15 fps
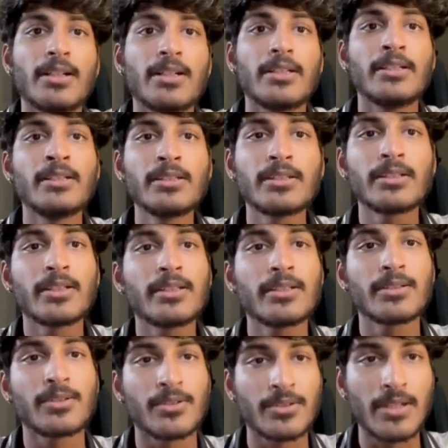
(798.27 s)
Integrated
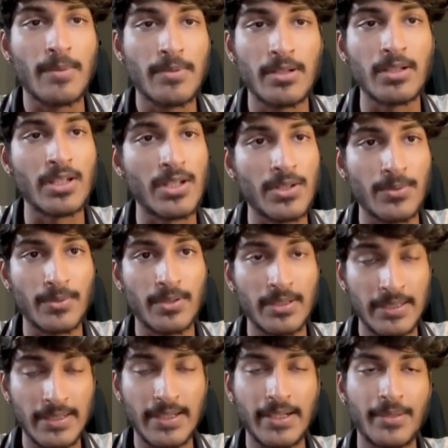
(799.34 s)
conceptual
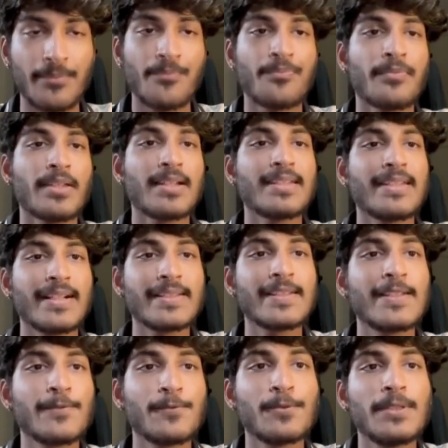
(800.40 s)
design
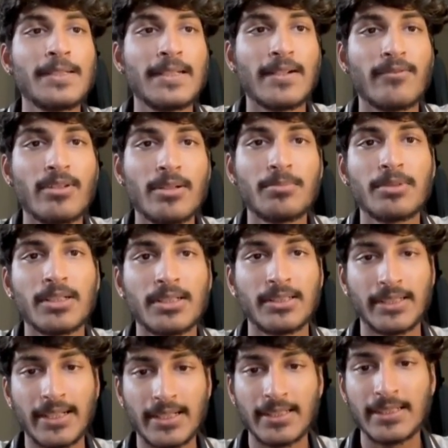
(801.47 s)
successfully developed a
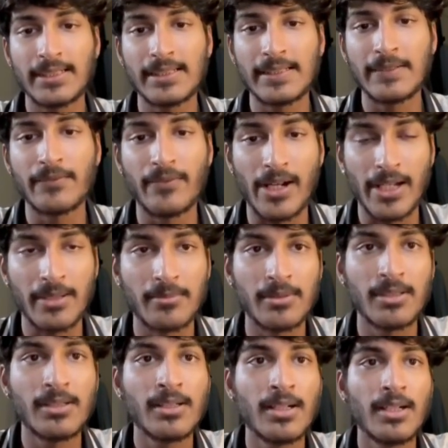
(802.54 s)
technically viable,